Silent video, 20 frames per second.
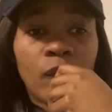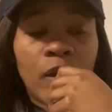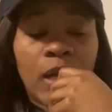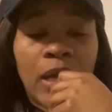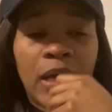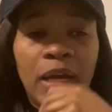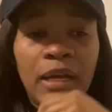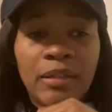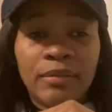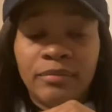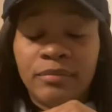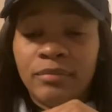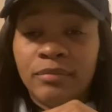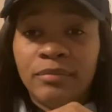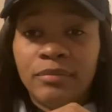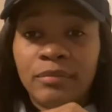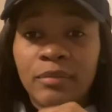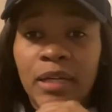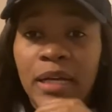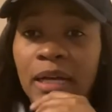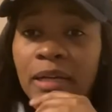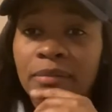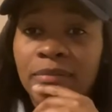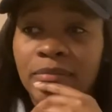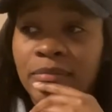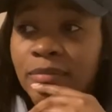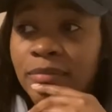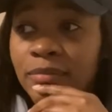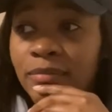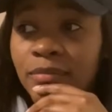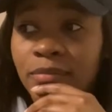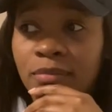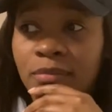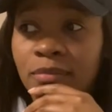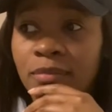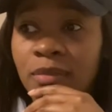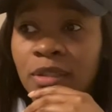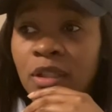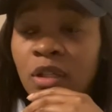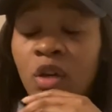I,
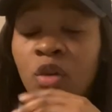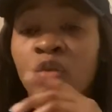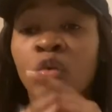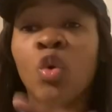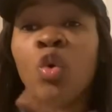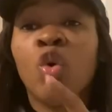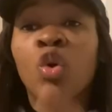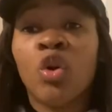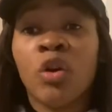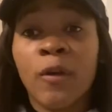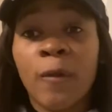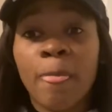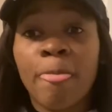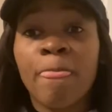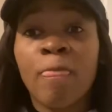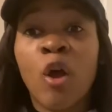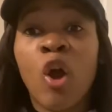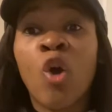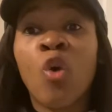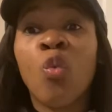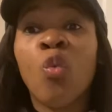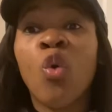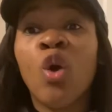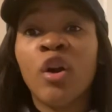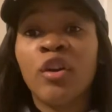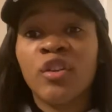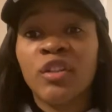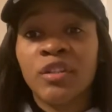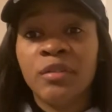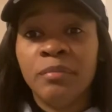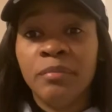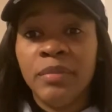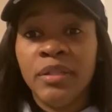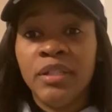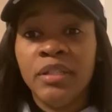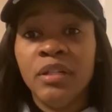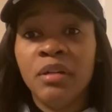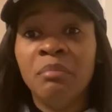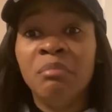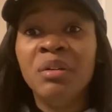I, uh, or our water could
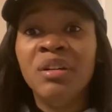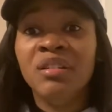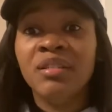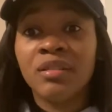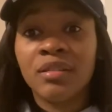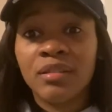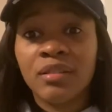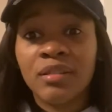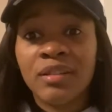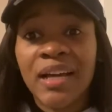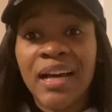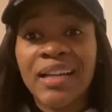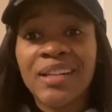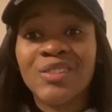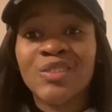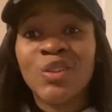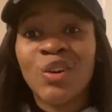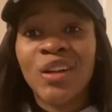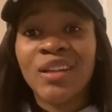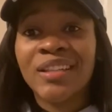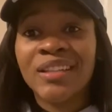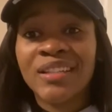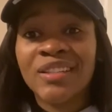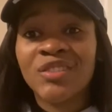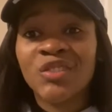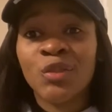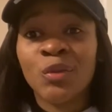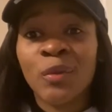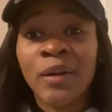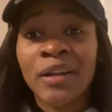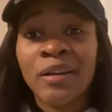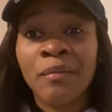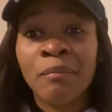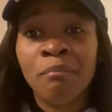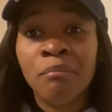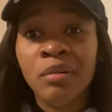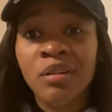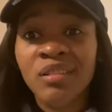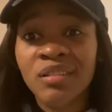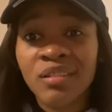be a book. God is calling us to write a
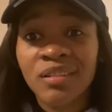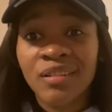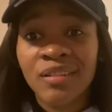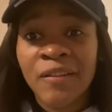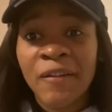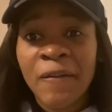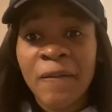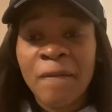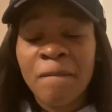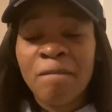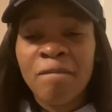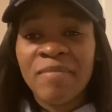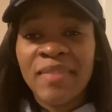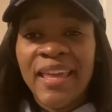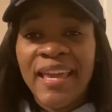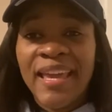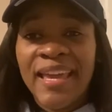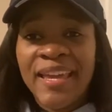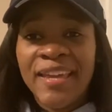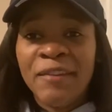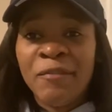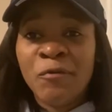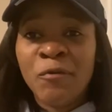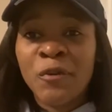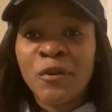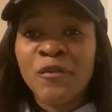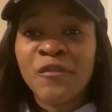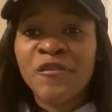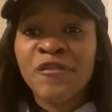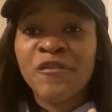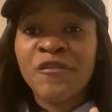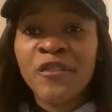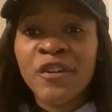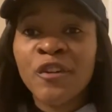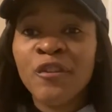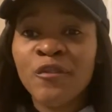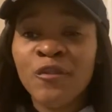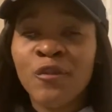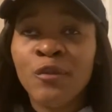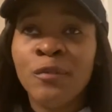book. And we're
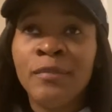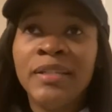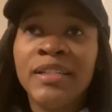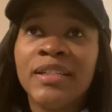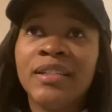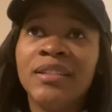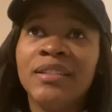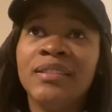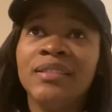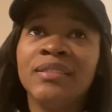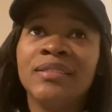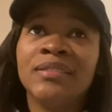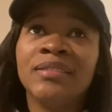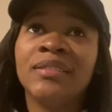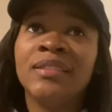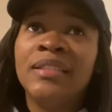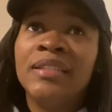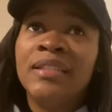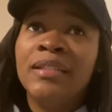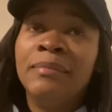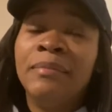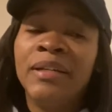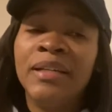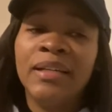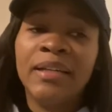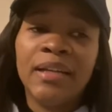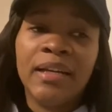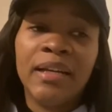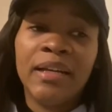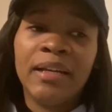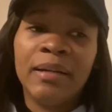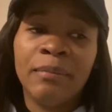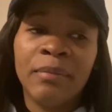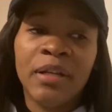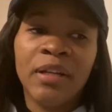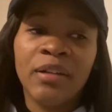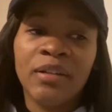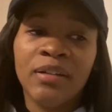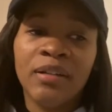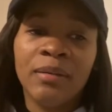fearful because man, God, I'm
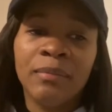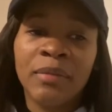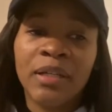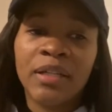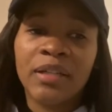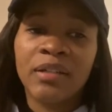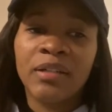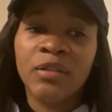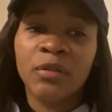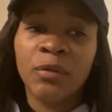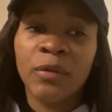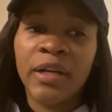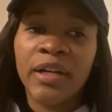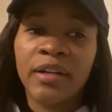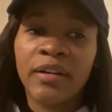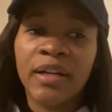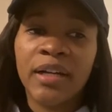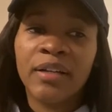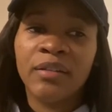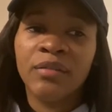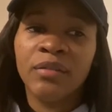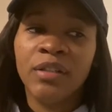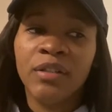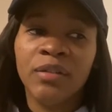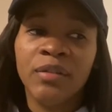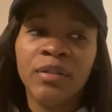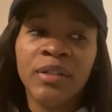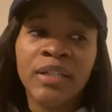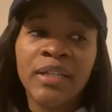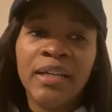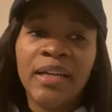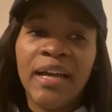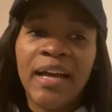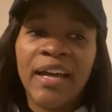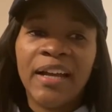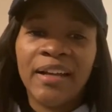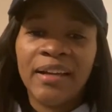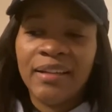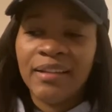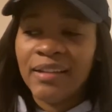not a, I'm not a good writer. I don't know.
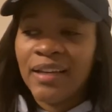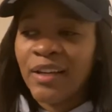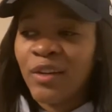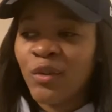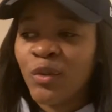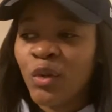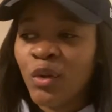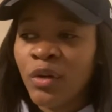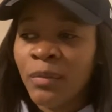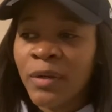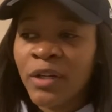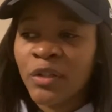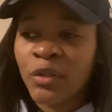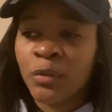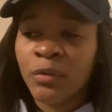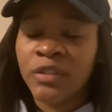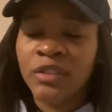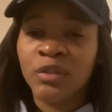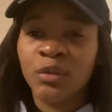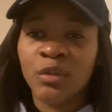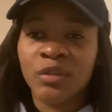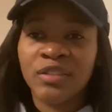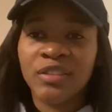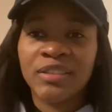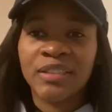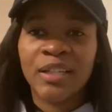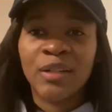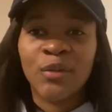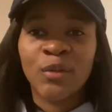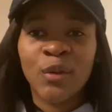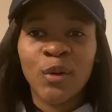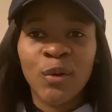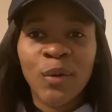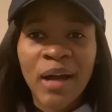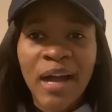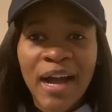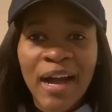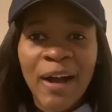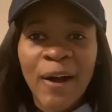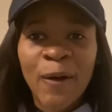I, I don't know about the resources. I don't know
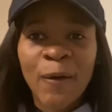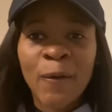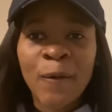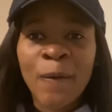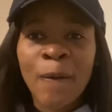how,